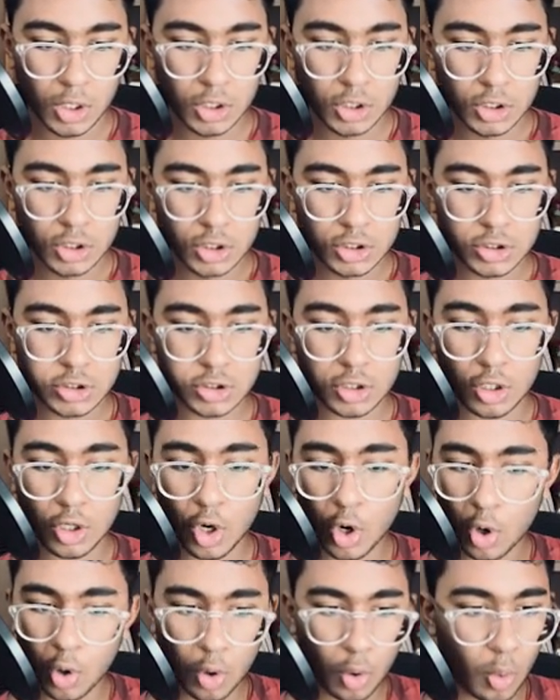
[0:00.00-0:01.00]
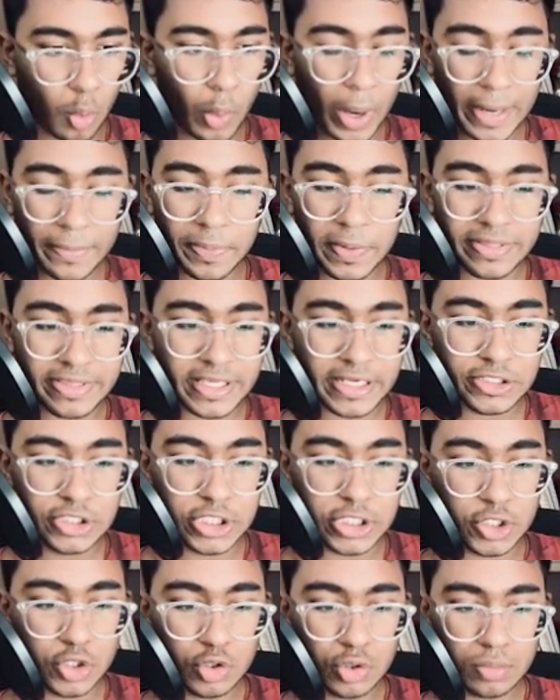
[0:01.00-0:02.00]
So white plays king
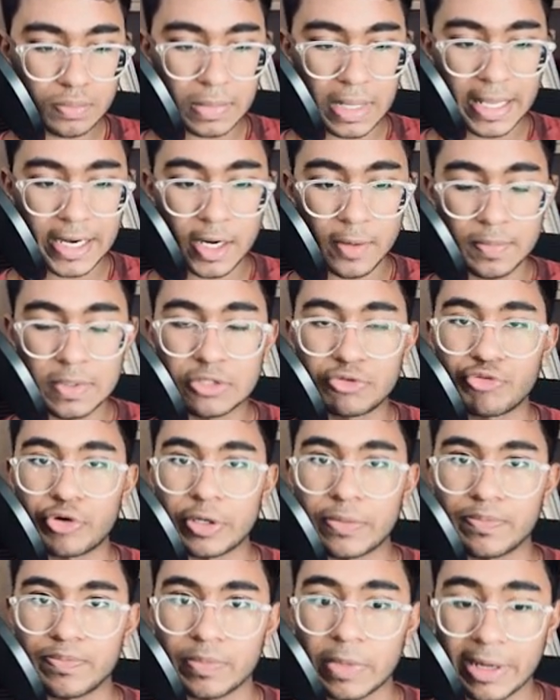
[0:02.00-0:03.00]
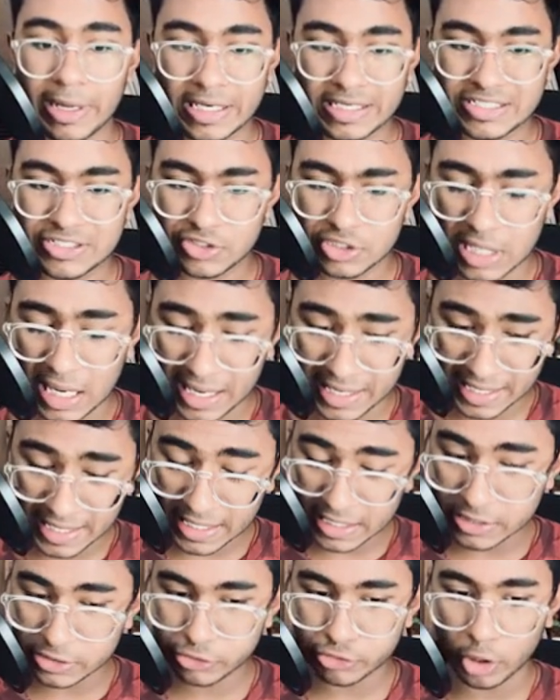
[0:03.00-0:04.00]
g two, and now b three.
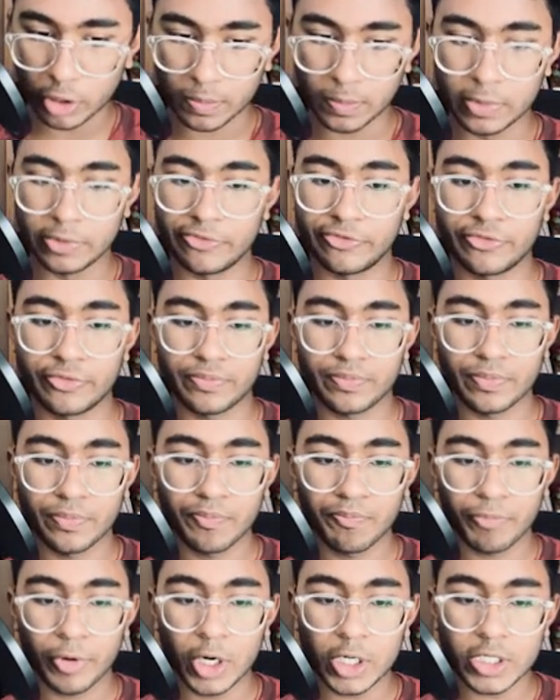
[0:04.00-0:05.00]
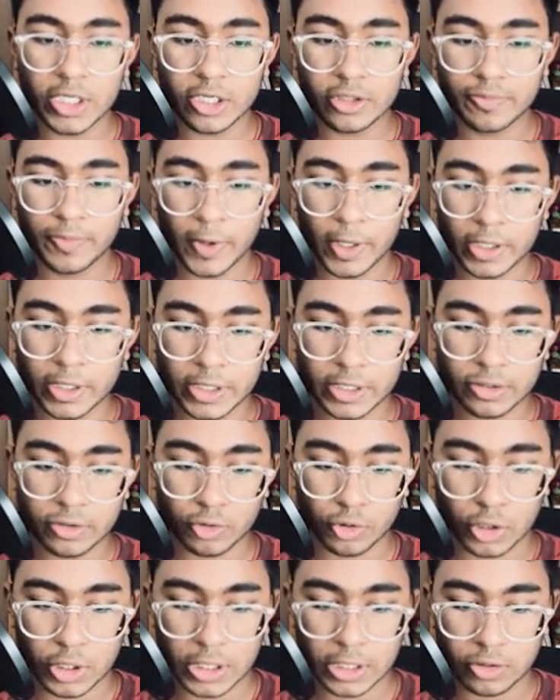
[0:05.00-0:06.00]
Again a strong move. Pawn takes, pawn takes,
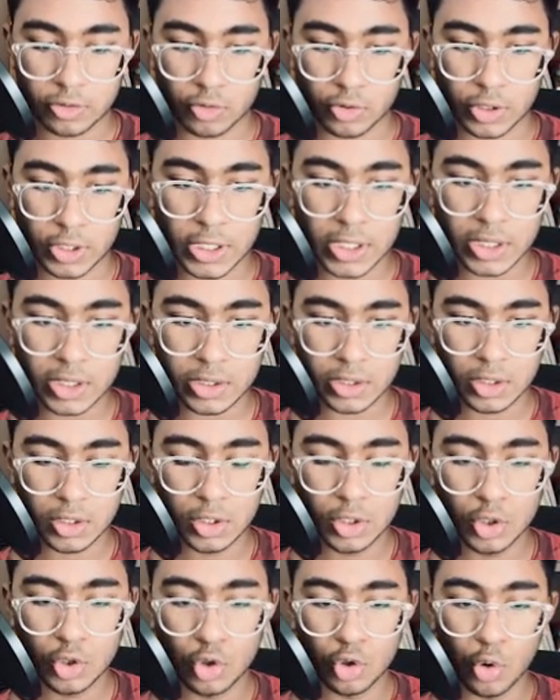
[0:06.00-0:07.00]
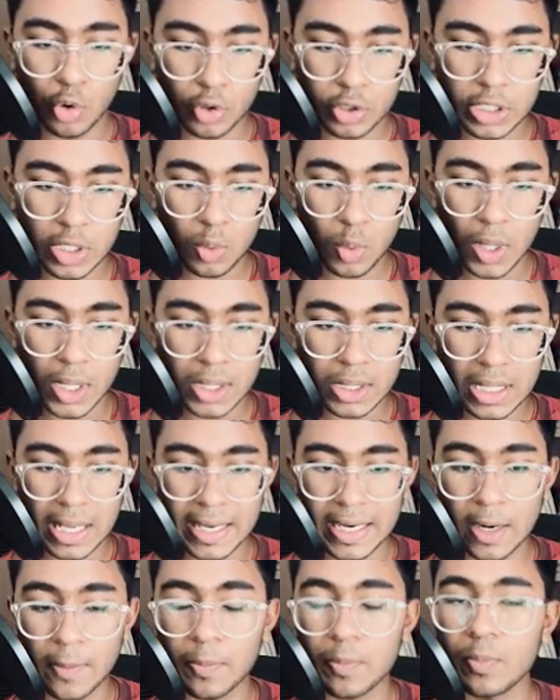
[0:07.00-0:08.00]
rook takes, rook takes. Rook a one,
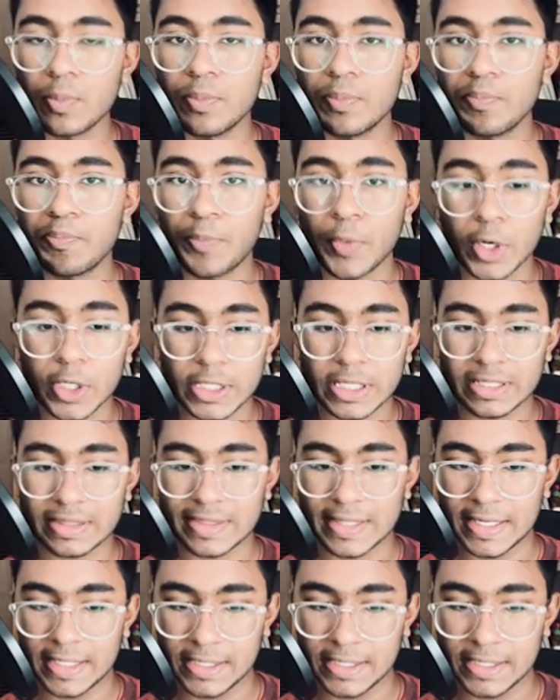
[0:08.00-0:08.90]
and now pawn takes knight.